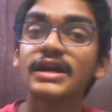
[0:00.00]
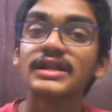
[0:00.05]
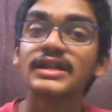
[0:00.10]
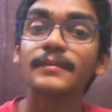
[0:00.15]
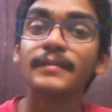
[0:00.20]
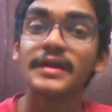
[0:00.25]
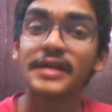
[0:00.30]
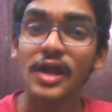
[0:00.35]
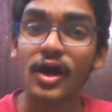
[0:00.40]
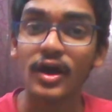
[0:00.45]

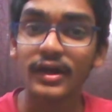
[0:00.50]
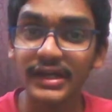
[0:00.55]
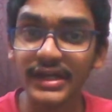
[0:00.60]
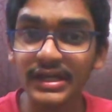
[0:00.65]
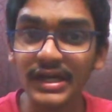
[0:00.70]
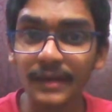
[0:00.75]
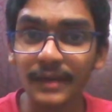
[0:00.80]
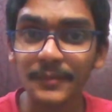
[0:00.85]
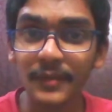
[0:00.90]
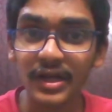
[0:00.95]
the
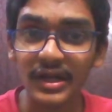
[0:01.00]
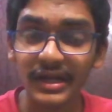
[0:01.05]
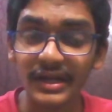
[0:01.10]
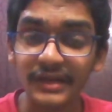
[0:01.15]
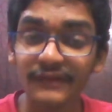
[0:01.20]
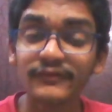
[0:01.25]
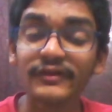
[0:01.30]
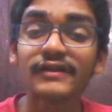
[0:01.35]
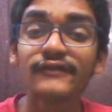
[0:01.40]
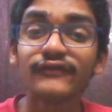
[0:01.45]
minority
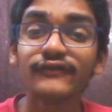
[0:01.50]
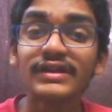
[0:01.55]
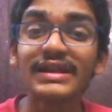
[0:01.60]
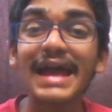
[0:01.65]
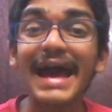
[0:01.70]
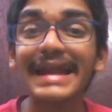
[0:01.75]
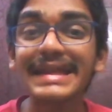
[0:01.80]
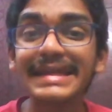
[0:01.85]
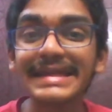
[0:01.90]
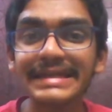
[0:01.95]
community will feel
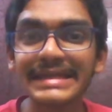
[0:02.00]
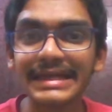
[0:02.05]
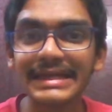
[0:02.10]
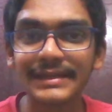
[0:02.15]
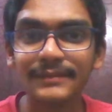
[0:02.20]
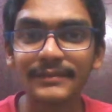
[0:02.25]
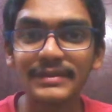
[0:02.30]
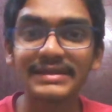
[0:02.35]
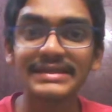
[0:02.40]
alienated,